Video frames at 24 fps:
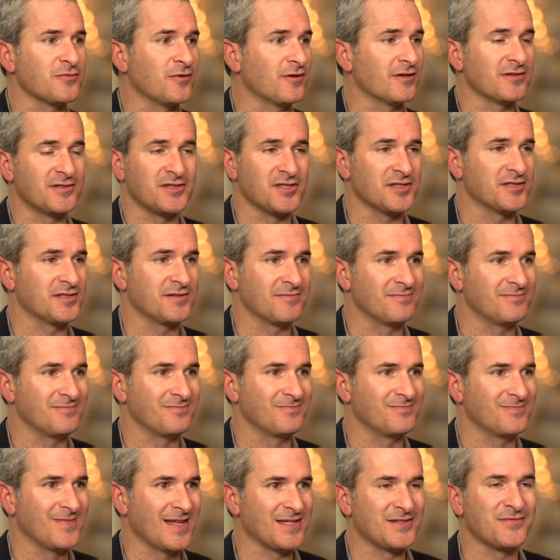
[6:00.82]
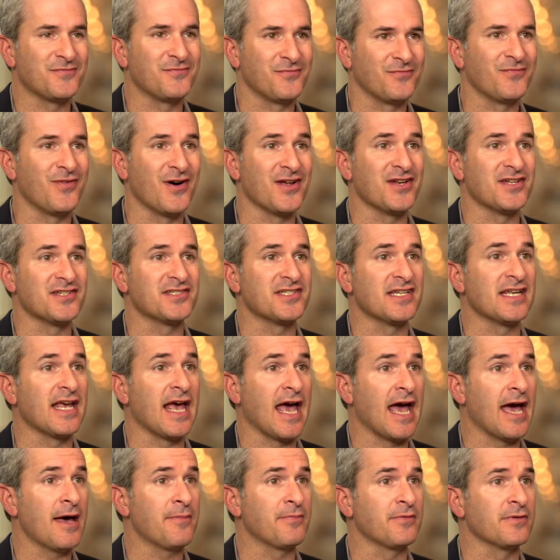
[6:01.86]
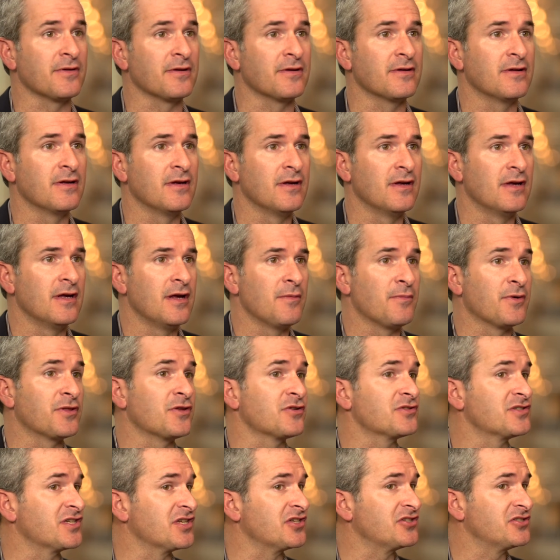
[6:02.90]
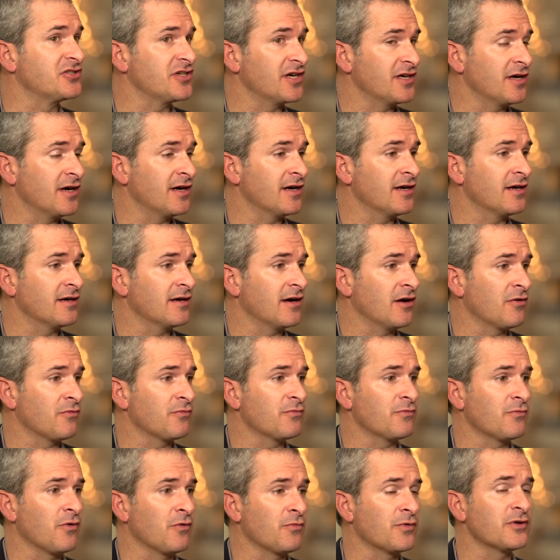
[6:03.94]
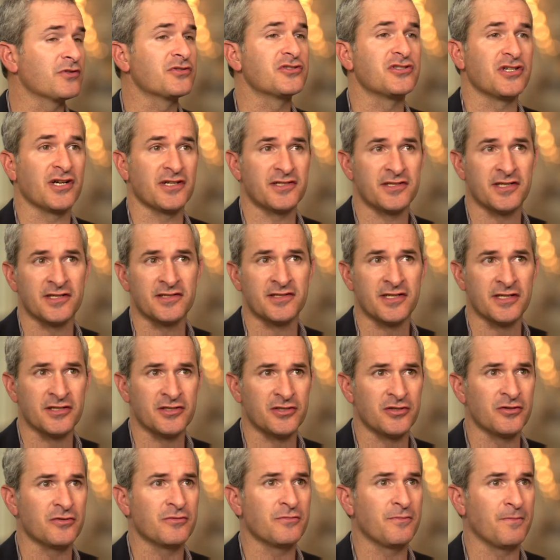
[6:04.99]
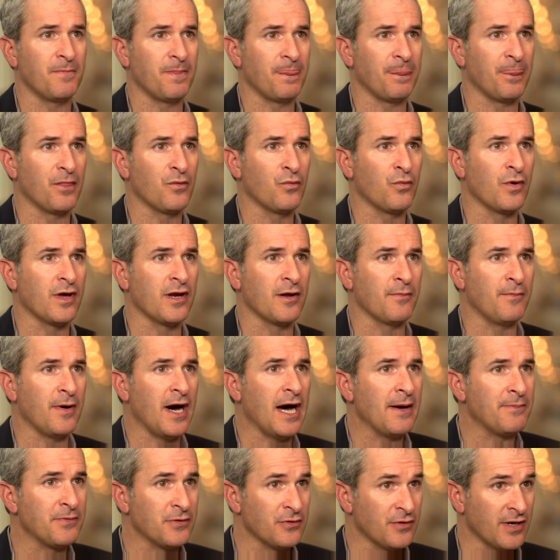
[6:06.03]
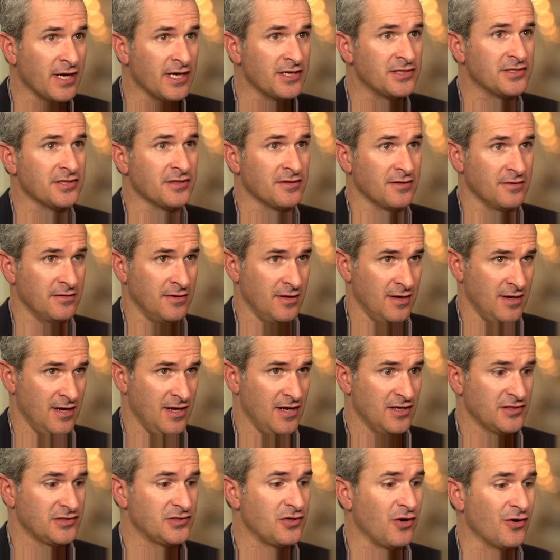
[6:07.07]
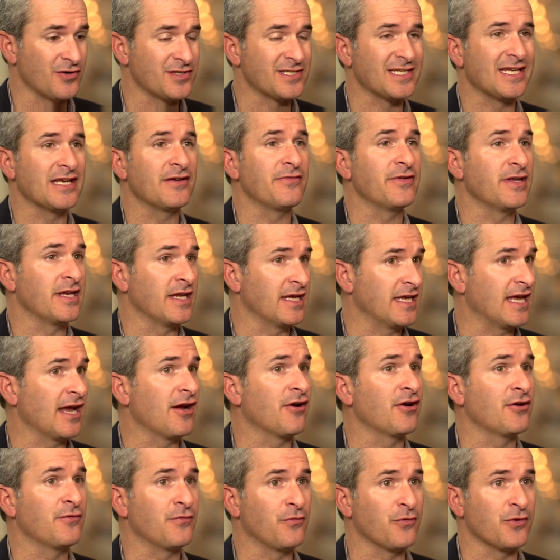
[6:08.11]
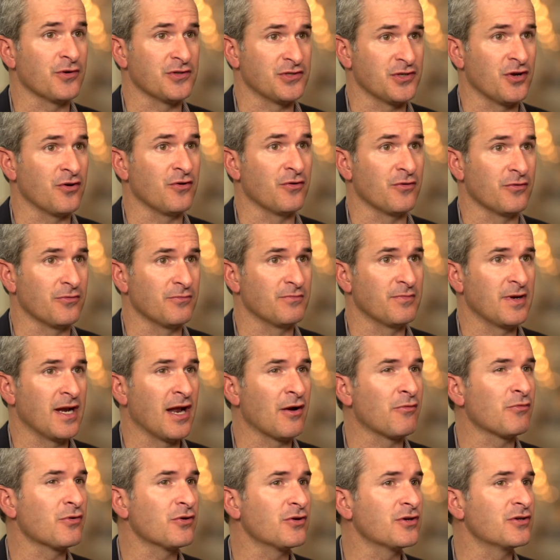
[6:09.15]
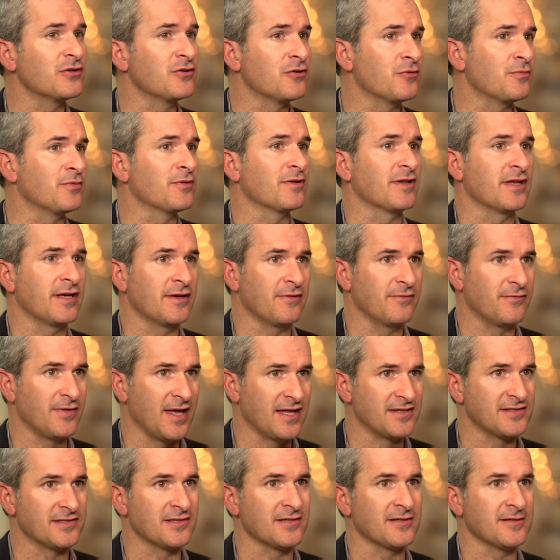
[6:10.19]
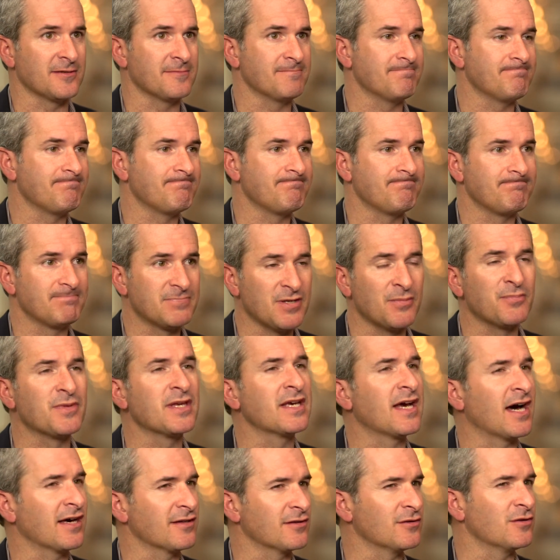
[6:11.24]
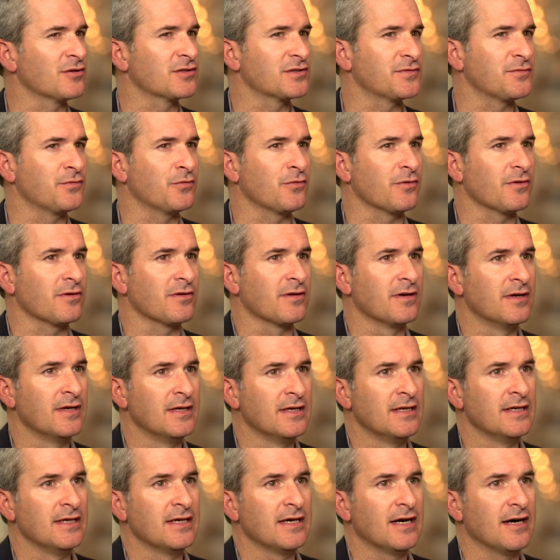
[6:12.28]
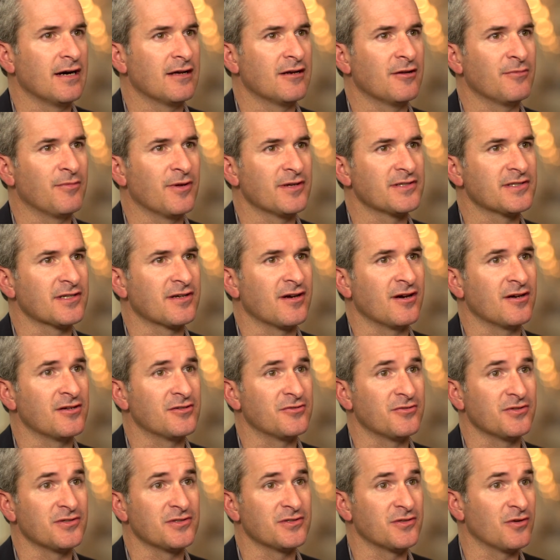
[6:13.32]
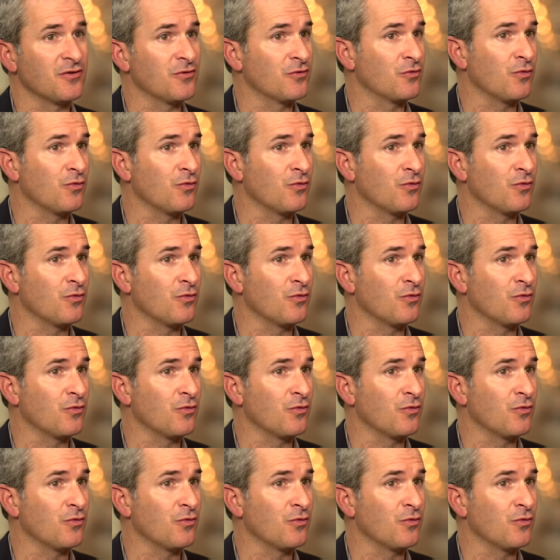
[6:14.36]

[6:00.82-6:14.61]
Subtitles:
well, that's fun to see happen, but there's a real justice issue when a population starts giving and caring for its own. And I really do believe that's something God looks for to bless a country. So